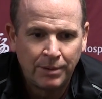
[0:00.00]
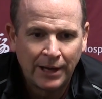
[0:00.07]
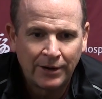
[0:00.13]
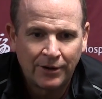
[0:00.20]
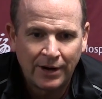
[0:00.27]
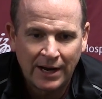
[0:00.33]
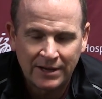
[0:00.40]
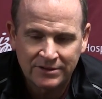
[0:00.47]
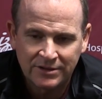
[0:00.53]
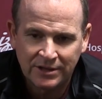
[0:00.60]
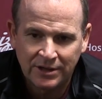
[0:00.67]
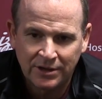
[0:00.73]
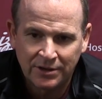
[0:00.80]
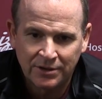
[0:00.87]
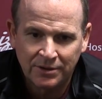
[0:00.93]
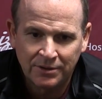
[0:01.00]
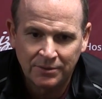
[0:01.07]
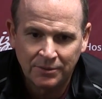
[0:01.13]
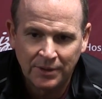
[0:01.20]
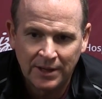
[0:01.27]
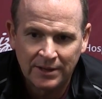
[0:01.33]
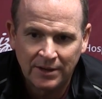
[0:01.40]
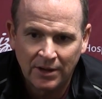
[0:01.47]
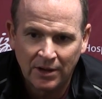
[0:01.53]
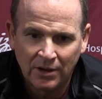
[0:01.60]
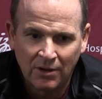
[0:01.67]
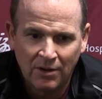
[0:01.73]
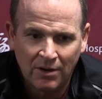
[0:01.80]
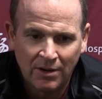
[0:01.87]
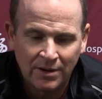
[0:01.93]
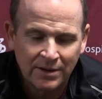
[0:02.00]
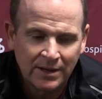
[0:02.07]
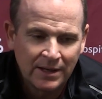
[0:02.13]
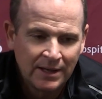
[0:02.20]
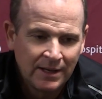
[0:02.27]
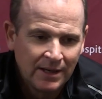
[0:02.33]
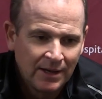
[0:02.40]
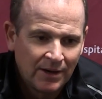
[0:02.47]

better as the year went along